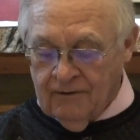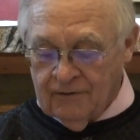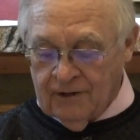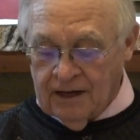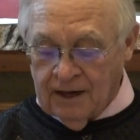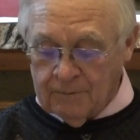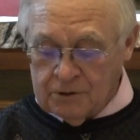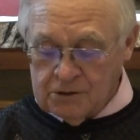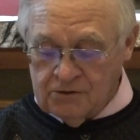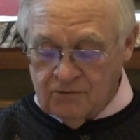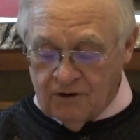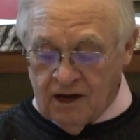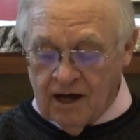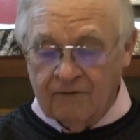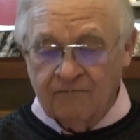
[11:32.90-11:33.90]
The numbers of
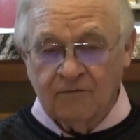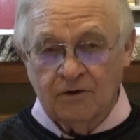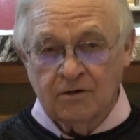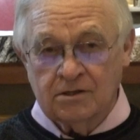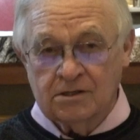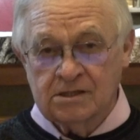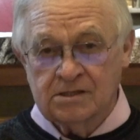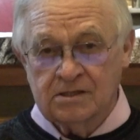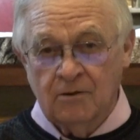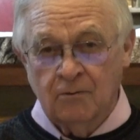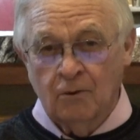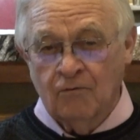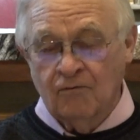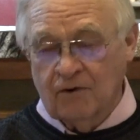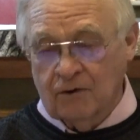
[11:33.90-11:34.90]
converts
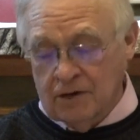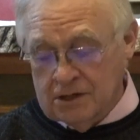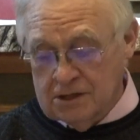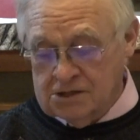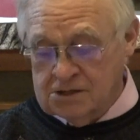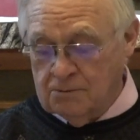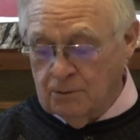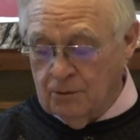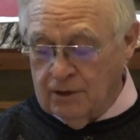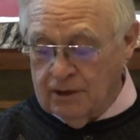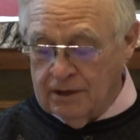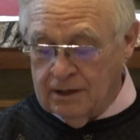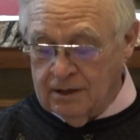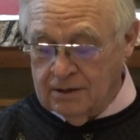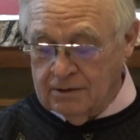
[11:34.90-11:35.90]
were very
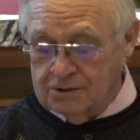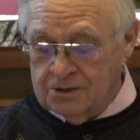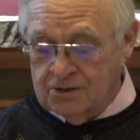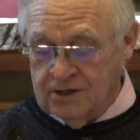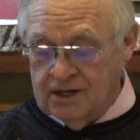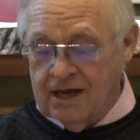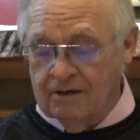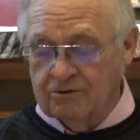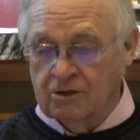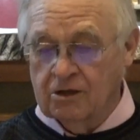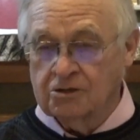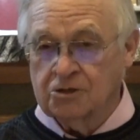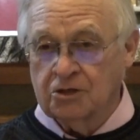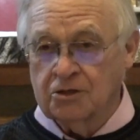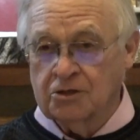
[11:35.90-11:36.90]
disappointing to the
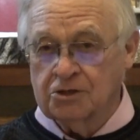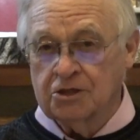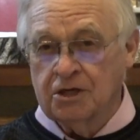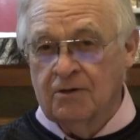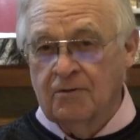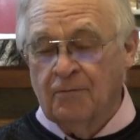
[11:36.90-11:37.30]
Catholic Church.